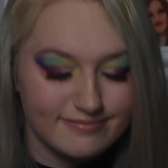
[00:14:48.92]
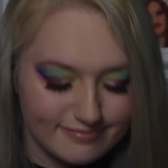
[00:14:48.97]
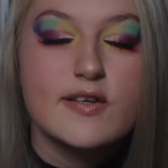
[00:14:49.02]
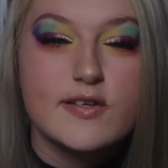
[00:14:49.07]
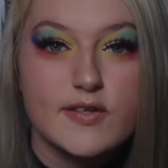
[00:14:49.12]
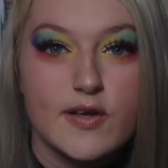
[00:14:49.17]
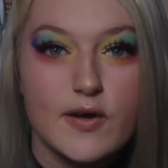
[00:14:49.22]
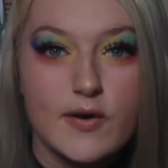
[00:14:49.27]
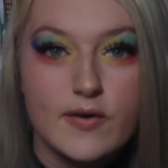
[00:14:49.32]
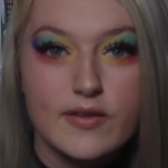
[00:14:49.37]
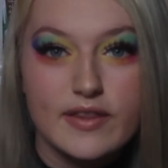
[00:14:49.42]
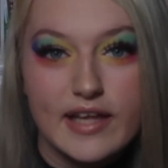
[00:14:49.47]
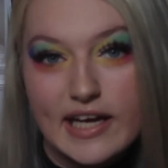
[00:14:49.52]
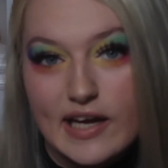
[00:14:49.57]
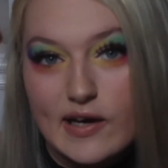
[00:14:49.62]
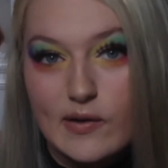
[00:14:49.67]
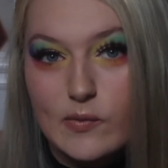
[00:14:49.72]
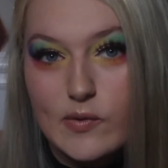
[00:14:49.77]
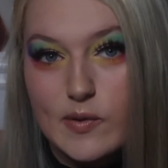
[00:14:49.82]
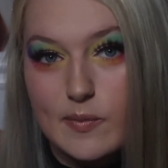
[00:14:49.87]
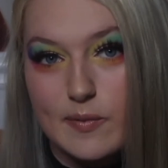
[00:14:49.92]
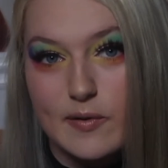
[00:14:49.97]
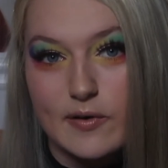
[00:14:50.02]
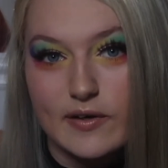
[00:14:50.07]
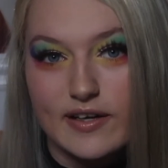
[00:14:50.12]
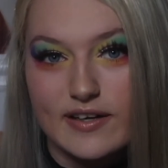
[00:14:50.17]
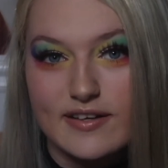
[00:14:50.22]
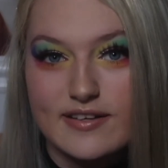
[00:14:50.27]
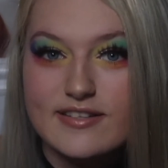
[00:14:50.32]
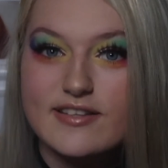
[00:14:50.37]
So they are all the
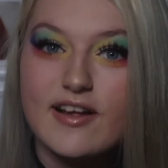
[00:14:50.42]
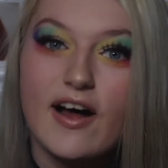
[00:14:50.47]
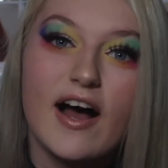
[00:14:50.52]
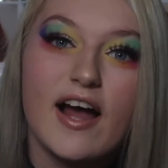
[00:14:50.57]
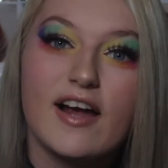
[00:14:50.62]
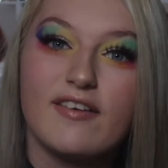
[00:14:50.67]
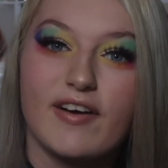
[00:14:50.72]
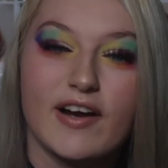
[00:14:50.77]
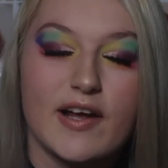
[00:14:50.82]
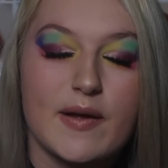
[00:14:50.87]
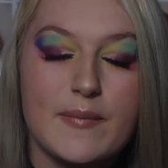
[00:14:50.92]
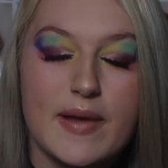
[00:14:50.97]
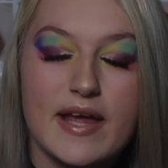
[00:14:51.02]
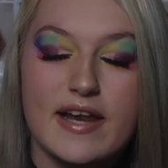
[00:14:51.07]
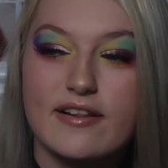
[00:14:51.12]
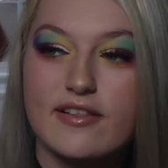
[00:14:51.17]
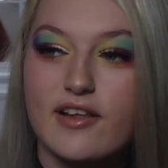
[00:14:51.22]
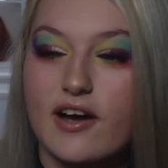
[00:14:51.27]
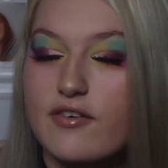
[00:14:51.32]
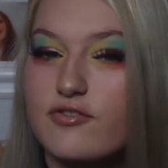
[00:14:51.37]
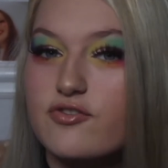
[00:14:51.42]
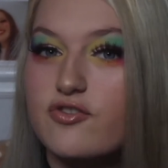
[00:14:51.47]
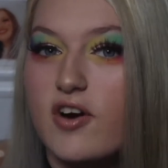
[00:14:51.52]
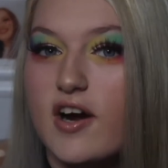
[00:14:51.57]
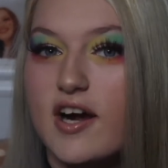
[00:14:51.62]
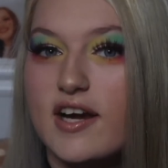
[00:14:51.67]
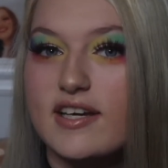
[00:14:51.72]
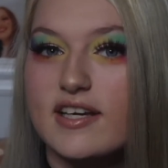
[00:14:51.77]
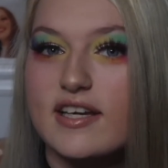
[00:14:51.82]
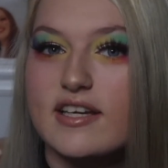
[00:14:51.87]
products that I recommend that I've
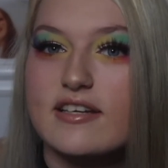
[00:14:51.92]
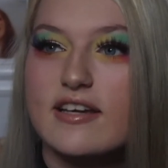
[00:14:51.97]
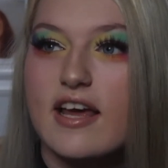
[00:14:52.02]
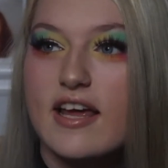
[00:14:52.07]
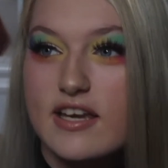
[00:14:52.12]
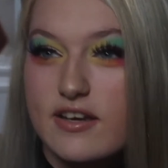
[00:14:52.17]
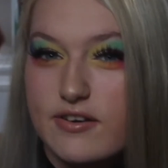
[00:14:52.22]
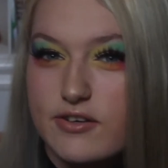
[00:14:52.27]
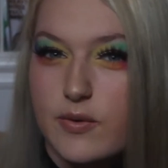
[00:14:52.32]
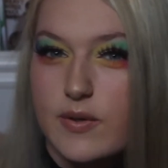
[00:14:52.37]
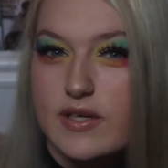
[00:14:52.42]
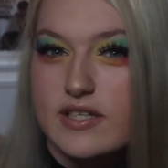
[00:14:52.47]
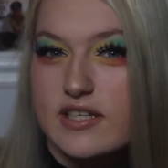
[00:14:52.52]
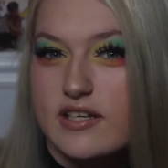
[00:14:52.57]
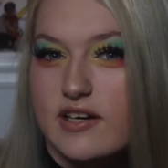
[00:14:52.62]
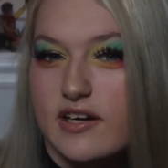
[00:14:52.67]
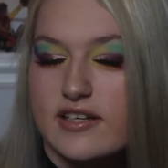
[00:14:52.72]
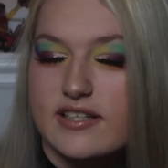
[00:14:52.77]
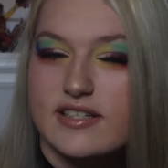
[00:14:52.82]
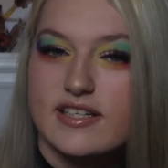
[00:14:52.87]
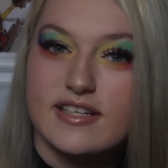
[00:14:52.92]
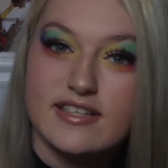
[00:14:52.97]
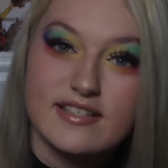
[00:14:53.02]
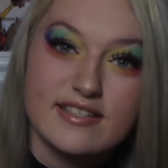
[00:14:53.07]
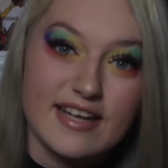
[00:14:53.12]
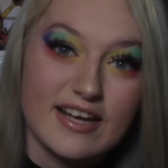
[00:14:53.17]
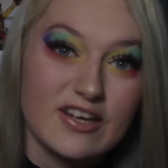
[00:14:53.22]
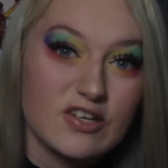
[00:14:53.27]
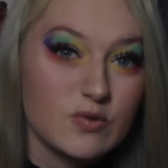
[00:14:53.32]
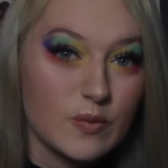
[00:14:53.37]
tried in the end of
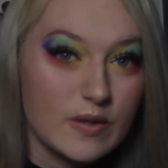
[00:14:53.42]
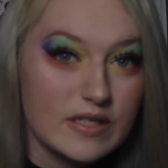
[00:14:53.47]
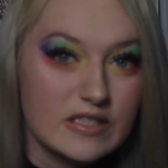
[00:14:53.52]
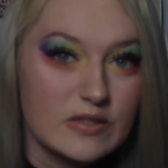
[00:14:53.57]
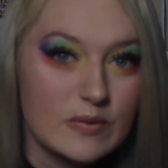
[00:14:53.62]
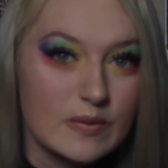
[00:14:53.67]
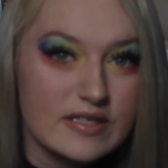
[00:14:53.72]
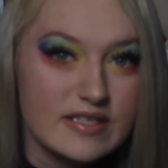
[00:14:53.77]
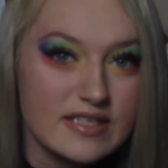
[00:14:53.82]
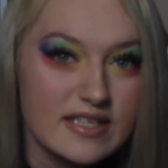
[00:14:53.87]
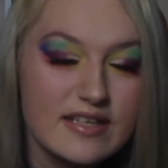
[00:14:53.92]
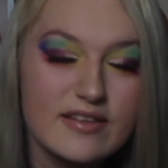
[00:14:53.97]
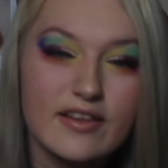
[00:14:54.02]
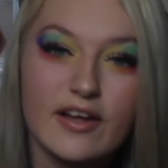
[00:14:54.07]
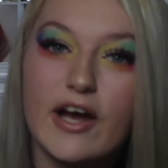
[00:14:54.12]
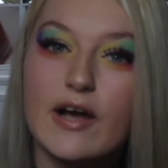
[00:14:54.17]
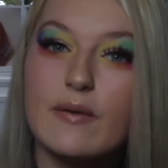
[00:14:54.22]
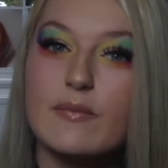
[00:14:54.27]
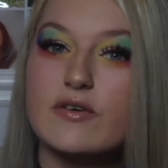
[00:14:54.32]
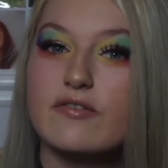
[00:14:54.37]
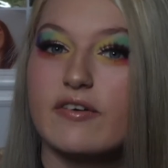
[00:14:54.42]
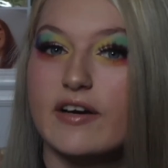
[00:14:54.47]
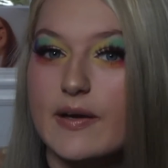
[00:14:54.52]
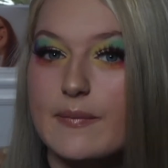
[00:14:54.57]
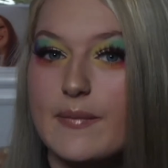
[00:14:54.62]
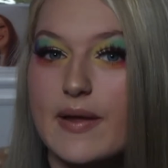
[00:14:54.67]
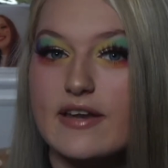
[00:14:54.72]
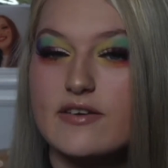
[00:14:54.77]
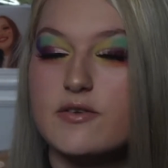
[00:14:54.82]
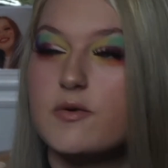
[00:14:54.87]
2019/2020 that I would
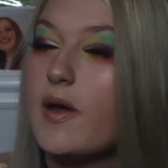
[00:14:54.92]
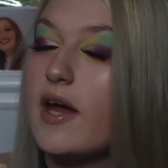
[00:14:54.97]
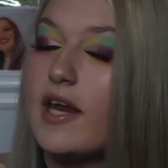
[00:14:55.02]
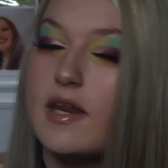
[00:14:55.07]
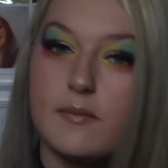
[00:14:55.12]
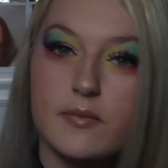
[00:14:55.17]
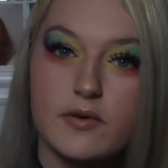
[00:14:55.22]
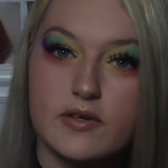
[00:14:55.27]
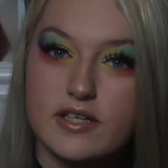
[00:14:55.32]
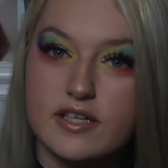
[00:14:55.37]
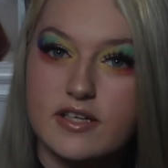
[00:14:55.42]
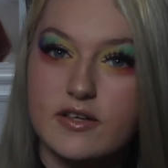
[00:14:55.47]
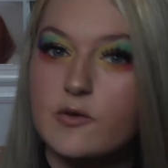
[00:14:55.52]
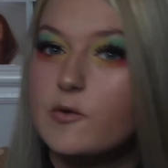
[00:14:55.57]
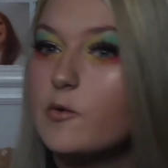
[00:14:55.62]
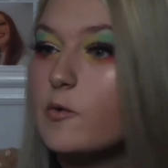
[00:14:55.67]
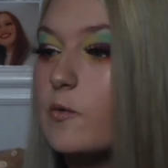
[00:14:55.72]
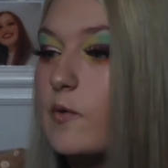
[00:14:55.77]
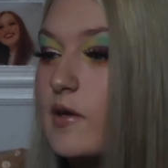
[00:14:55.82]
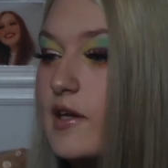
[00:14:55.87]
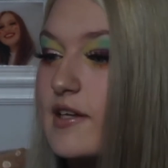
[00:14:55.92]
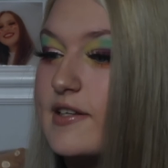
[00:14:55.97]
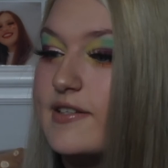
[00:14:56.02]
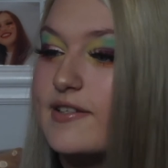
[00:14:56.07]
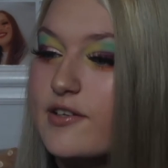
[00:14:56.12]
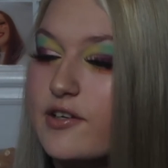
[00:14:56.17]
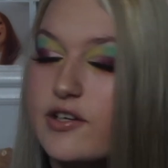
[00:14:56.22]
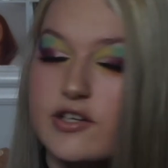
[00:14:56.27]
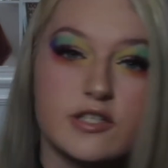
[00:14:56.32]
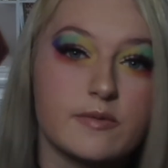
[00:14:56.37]
recommend to anybody who is
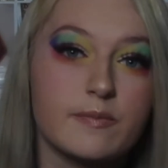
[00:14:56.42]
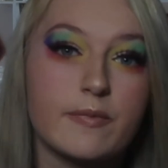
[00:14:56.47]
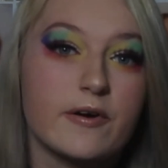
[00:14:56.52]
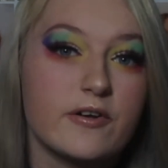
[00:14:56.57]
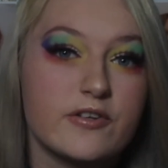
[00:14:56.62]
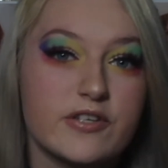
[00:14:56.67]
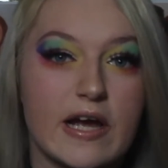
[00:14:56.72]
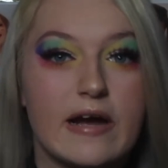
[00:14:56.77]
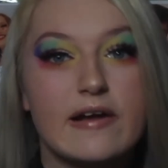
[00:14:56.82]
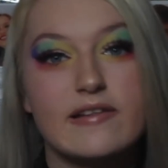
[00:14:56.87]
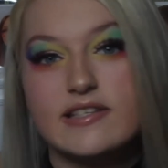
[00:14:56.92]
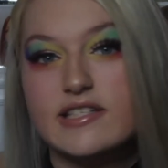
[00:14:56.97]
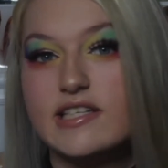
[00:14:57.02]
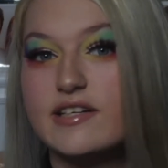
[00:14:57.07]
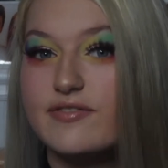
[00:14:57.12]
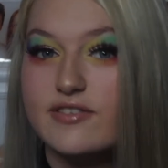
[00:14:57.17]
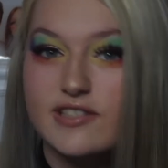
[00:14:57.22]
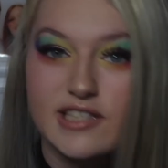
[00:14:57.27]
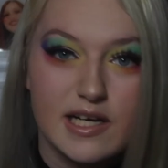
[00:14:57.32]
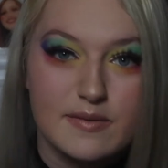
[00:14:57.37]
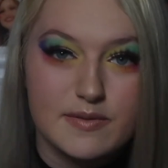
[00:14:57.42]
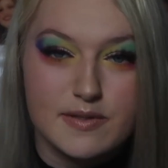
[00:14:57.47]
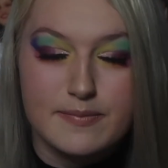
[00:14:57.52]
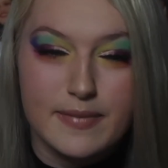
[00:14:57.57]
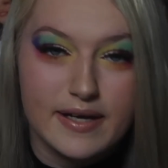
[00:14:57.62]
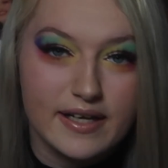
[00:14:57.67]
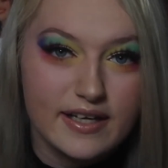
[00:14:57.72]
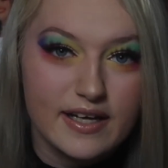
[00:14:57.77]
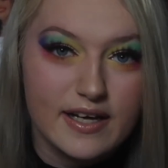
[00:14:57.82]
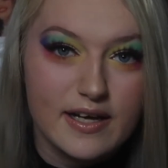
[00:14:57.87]
looking to branch out into different types of
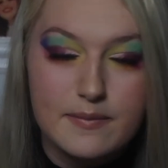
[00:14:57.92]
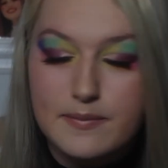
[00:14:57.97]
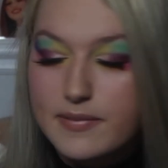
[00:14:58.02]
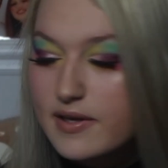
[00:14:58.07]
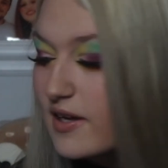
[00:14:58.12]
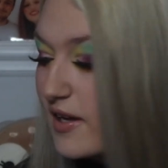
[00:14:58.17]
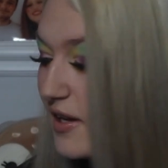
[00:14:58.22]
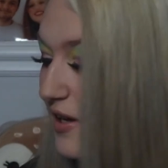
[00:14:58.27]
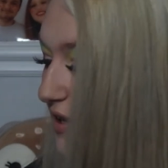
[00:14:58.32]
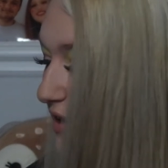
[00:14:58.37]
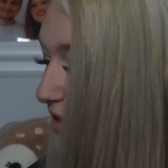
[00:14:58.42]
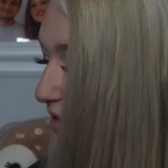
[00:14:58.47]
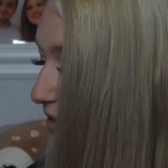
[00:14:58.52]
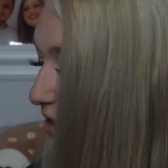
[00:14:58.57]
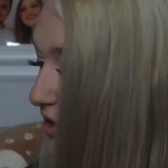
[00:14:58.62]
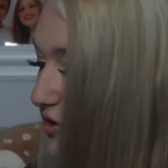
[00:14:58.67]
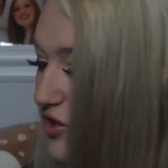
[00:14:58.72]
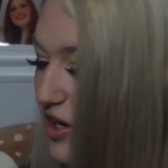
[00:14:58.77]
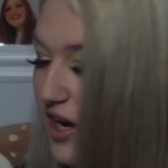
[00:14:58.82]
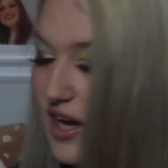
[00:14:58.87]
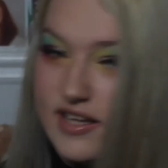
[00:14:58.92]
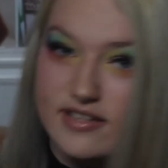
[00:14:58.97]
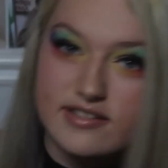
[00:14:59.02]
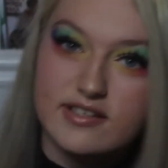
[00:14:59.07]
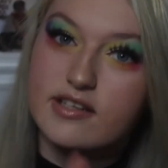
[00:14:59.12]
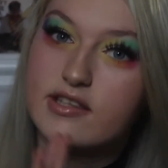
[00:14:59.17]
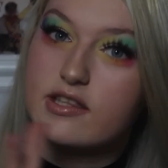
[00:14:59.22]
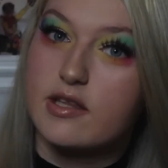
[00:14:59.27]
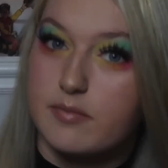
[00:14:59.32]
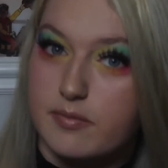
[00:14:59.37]
makeup, such as
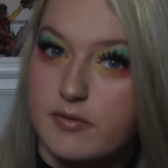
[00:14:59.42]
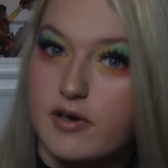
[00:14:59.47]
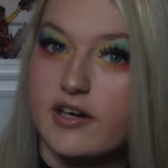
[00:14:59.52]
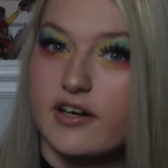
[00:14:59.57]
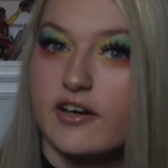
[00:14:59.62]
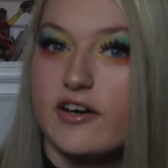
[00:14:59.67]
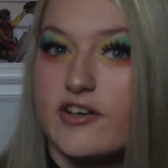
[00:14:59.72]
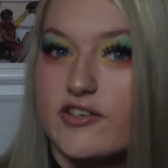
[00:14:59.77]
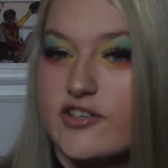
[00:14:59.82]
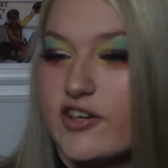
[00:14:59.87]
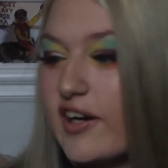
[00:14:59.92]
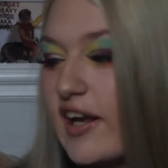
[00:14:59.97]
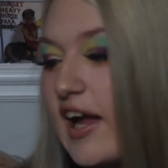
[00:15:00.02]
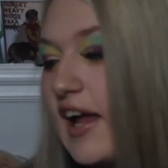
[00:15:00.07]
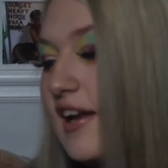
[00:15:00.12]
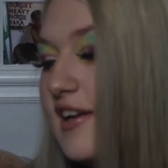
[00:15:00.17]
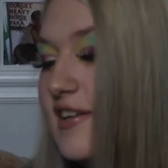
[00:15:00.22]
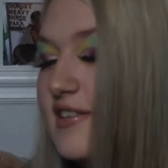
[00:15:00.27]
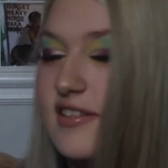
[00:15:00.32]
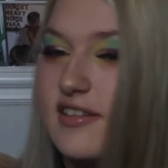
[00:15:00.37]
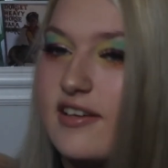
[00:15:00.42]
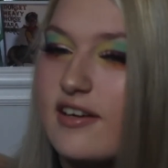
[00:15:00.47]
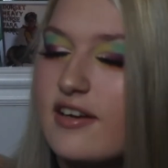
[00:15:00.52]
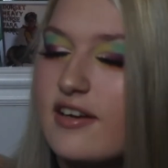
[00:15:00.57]
the bright eyeshadow palettes